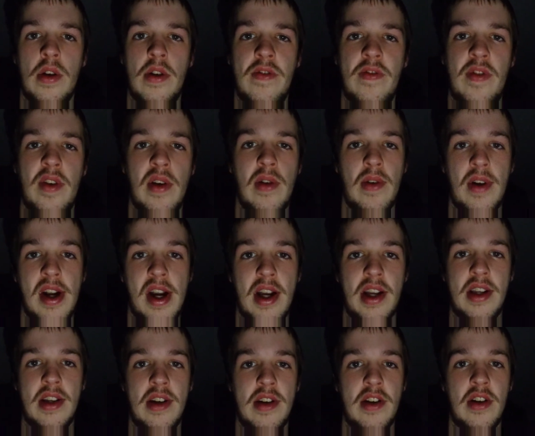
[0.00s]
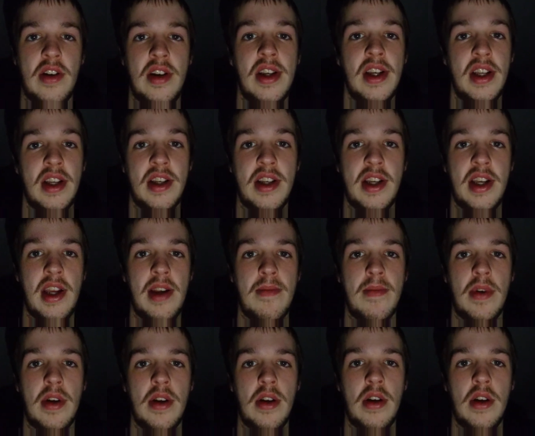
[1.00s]
for you guys so you can see
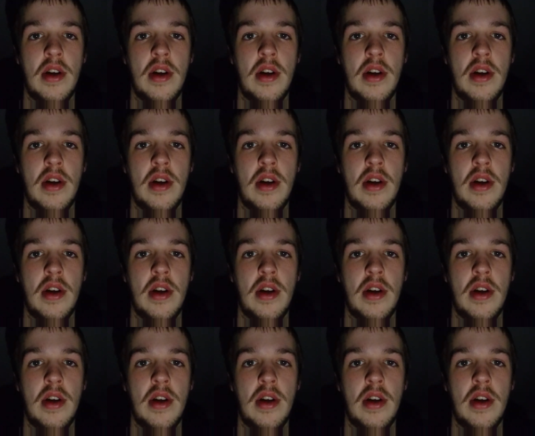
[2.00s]
me.